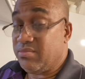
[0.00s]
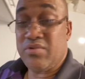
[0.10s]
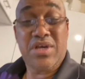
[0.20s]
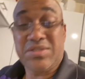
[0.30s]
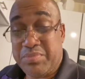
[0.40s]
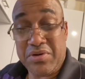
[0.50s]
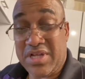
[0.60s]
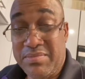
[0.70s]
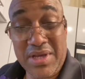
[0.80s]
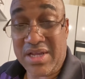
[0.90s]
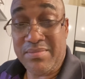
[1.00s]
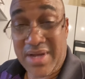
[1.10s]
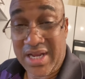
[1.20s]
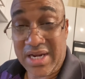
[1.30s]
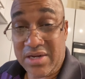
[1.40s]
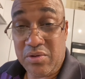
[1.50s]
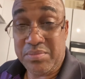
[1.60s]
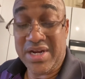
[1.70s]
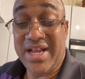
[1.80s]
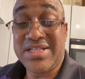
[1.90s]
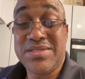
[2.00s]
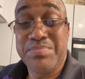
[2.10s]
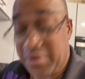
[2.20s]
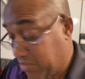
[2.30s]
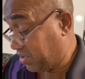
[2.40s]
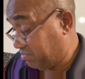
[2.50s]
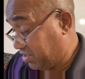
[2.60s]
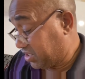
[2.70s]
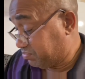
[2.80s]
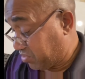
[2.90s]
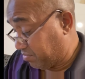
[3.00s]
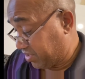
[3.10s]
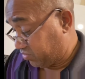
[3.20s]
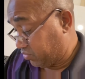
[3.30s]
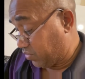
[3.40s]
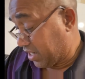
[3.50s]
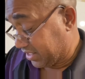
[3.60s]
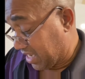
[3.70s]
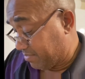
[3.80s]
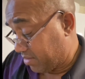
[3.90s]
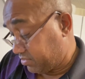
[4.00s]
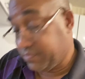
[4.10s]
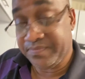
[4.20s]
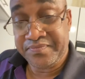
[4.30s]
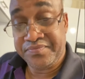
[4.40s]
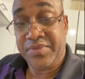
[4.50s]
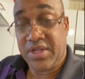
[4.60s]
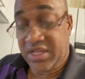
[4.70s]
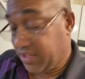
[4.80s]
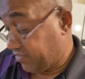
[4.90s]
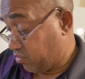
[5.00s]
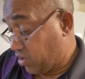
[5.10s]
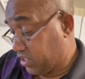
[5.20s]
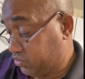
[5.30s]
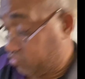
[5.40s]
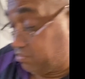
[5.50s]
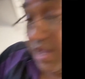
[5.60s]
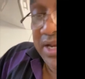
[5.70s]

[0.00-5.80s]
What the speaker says: expert on making banana dumpling. I experiment with it one time and never gone too bad.